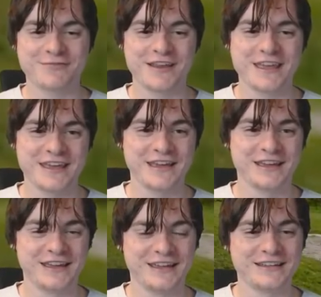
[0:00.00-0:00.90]
right here
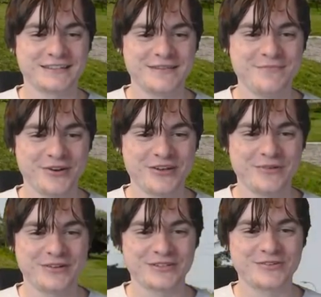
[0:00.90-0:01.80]
is the
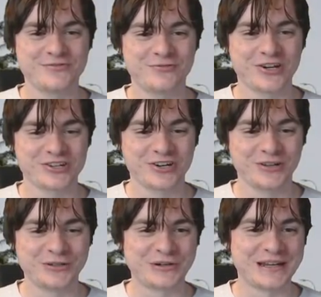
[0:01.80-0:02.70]
monument to Russian
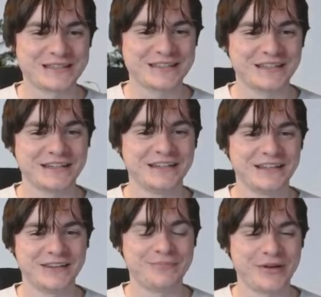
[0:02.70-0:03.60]
glory. It's the
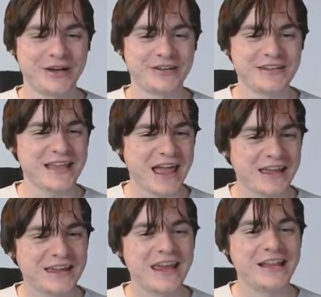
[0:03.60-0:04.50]
bird. Is that...
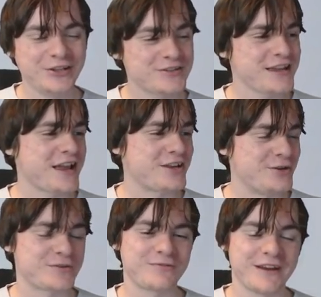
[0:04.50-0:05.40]
it looks like a
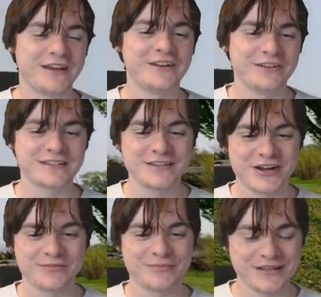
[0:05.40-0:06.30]
goose, right? I know it's
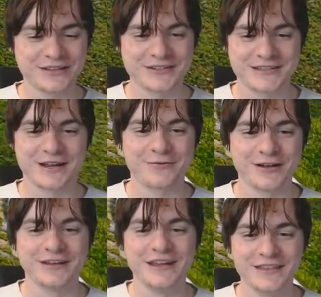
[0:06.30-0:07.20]
not, it looks like
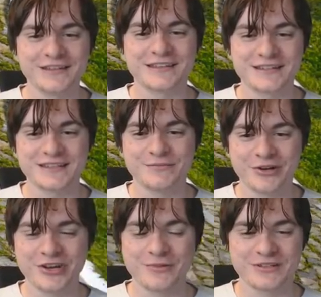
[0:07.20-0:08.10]
one. This is the
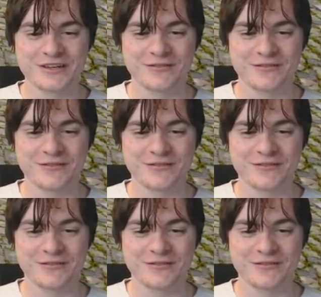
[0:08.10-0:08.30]
monument to